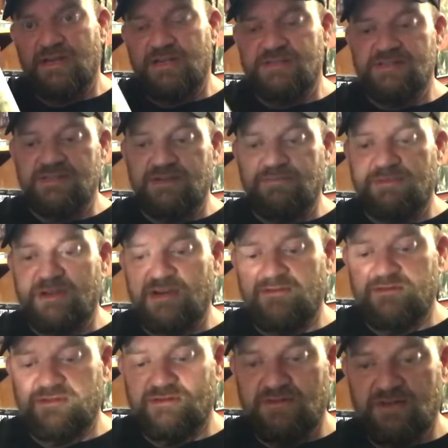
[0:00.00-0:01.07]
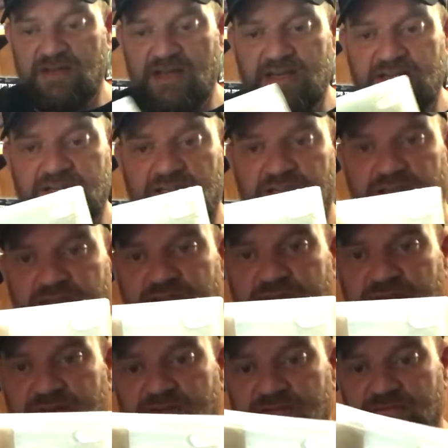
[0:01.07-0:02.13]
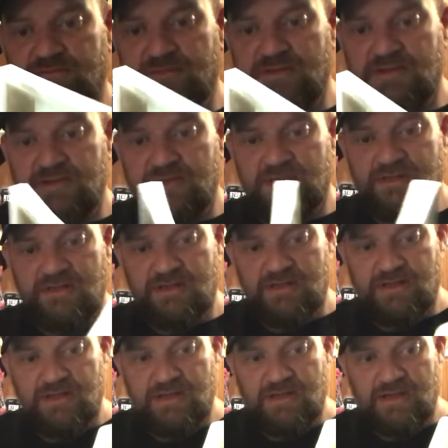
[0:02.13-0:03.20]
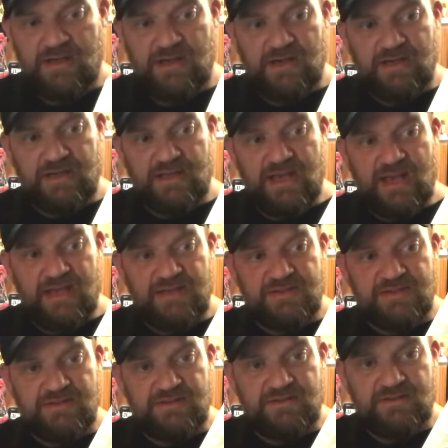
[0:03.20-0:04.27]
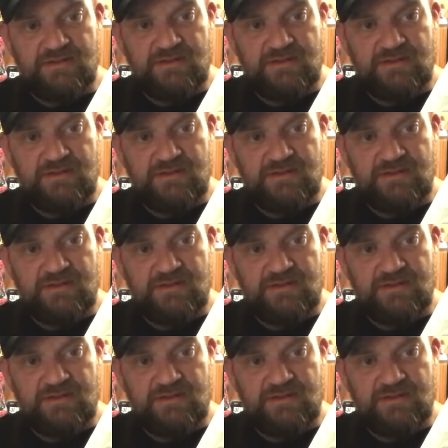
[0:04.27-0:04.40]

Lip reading: slip cover and a clear case.